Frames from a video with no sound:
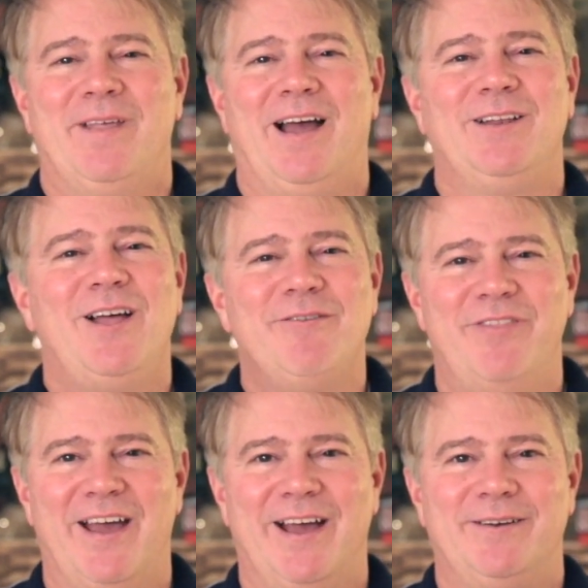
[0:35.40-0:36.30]
I
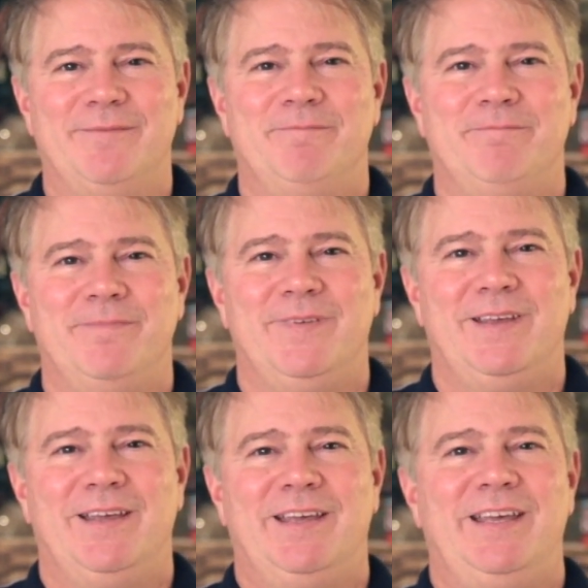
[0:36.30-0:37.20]
love that.
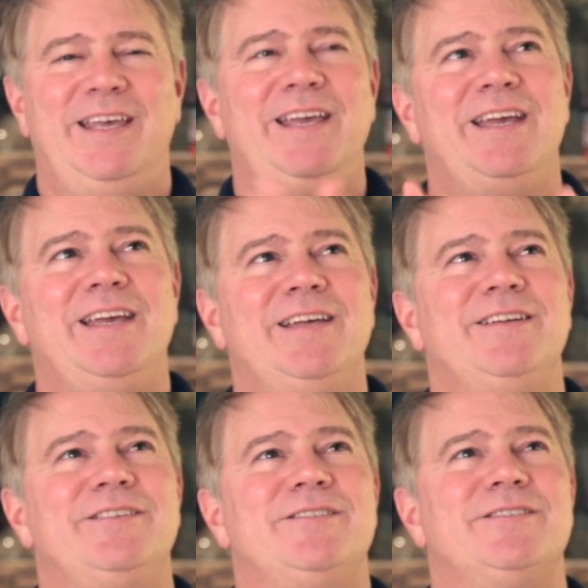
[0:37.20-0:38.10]
He
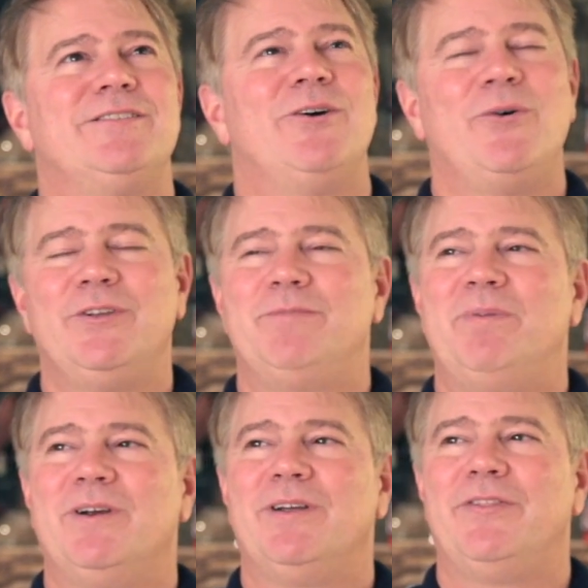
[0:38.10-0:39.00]
is the Holy
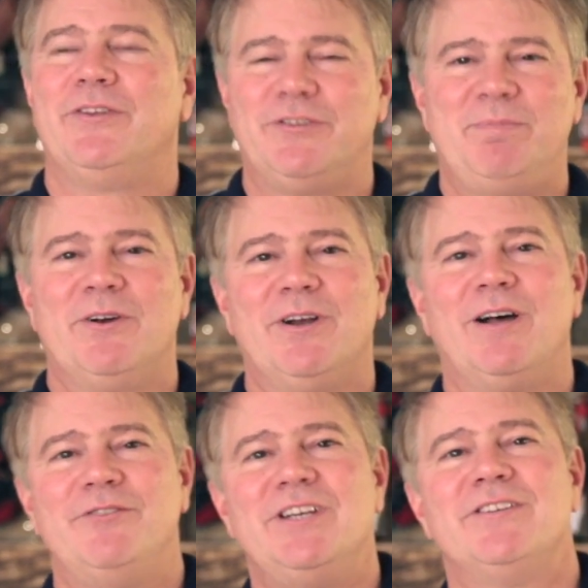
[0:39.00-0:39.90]
Spirit, the Spirit
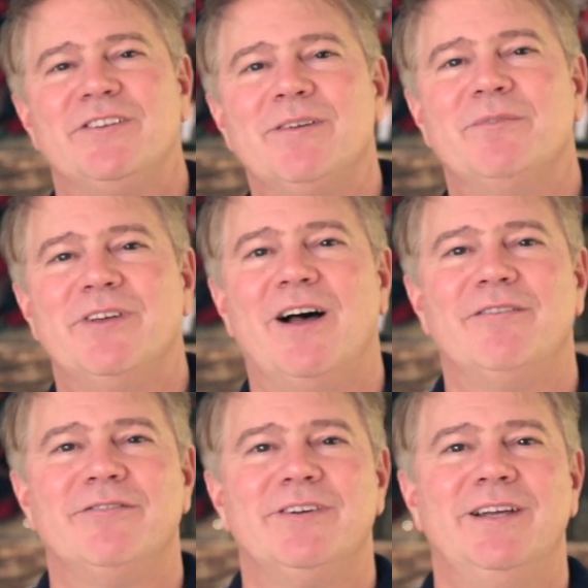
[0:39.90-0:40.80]
of Jesus
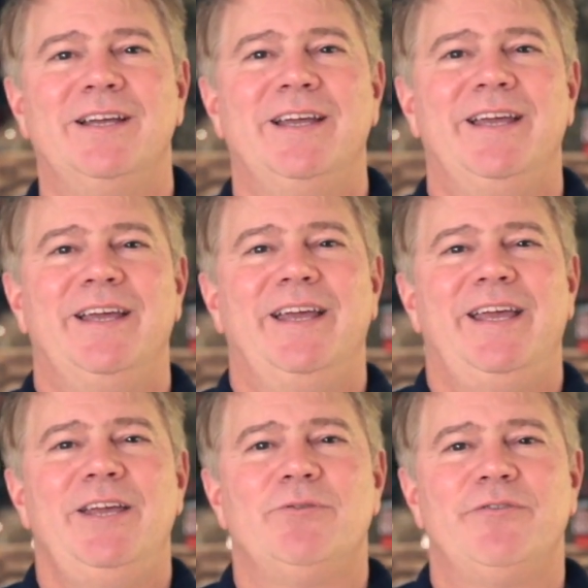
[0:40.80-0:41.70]
himself.
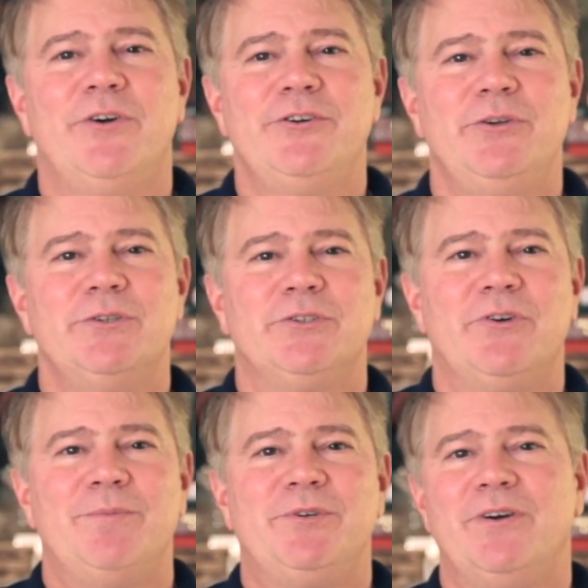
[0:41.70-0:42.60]
He's referred to in
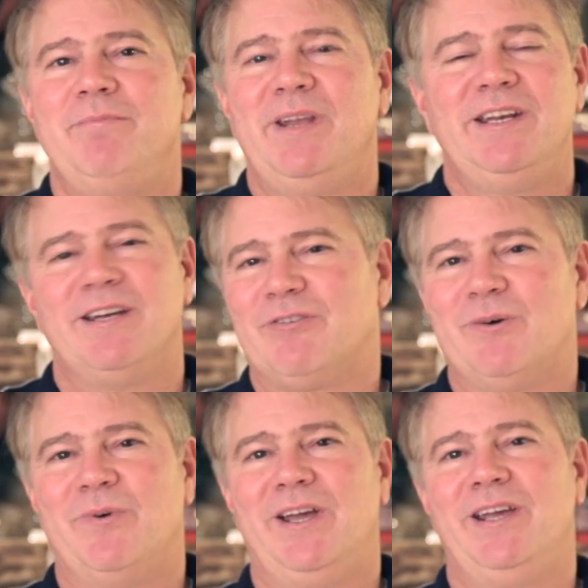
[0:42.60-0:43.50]
Scripture in many
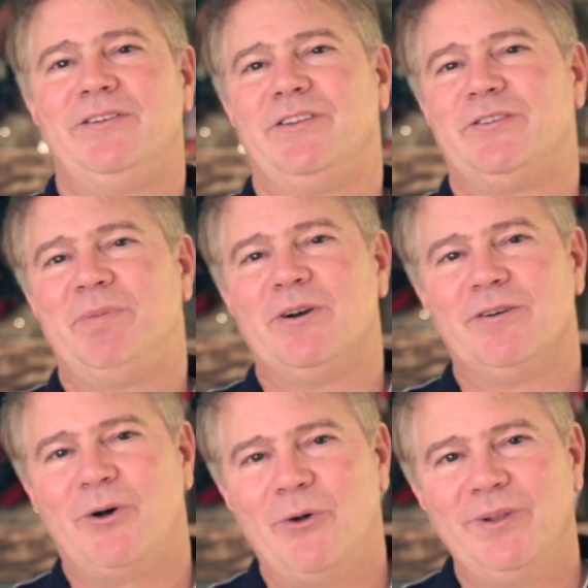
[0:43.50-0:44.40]
different ways the
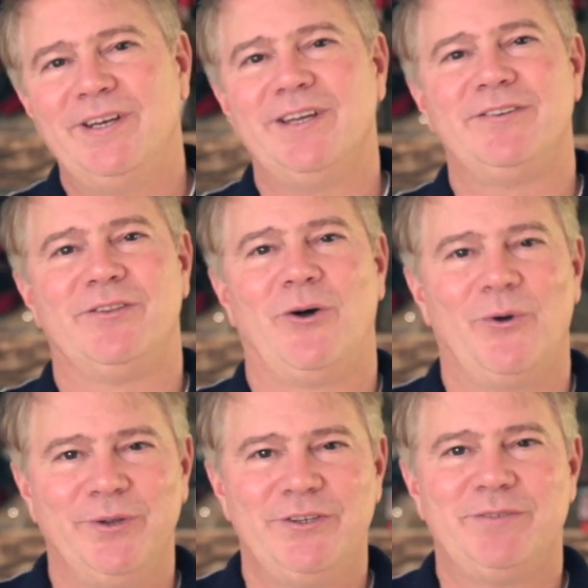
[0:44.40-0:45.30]
Spirit of holiness, the
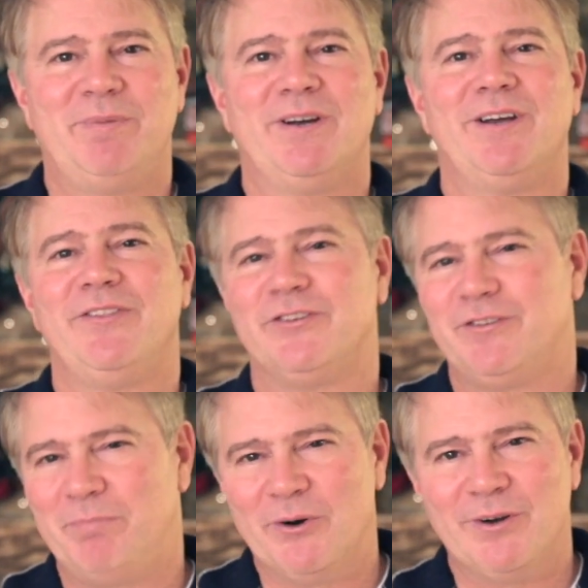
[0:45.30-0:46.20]
Holy Spirit, the
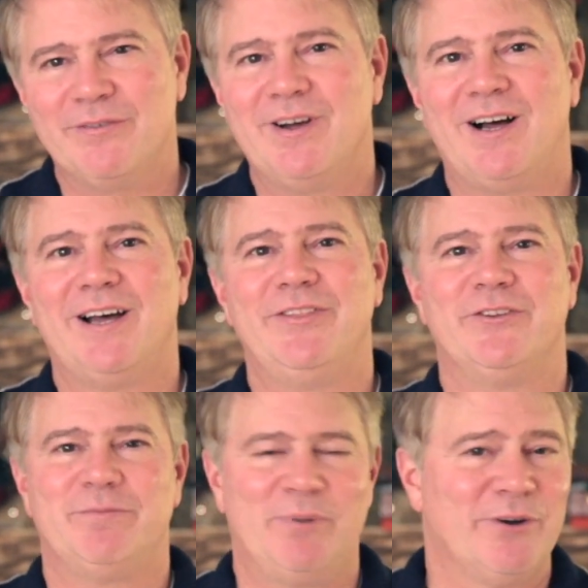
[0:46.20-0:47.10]
Spirit of God,
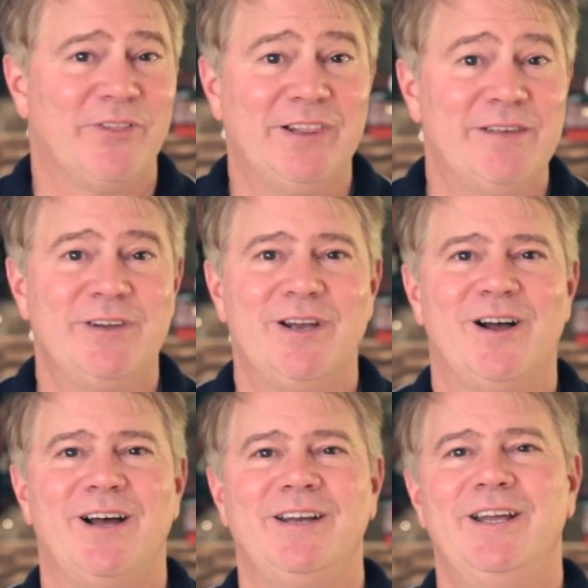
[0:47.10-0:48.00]
the Spirit of the living
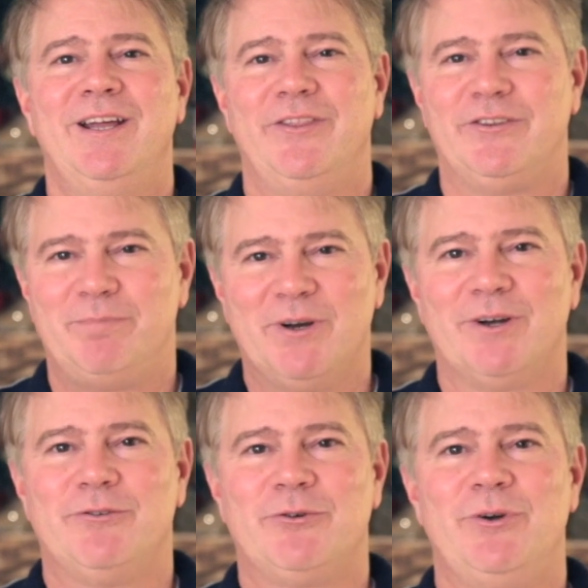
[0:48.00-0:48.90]
God, the
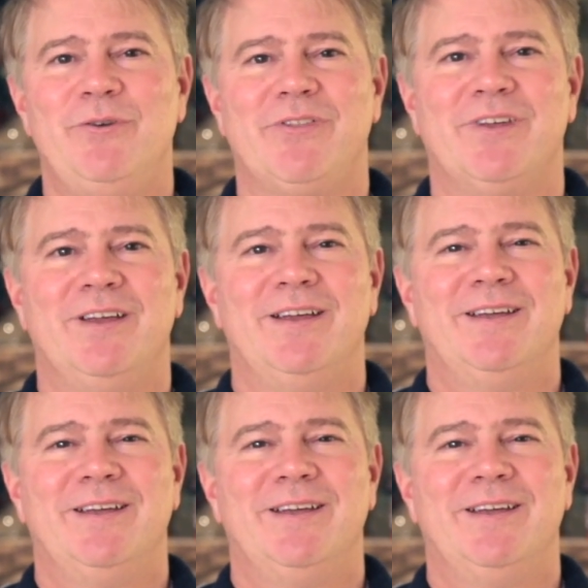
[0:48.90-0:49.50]
Spirit of truth.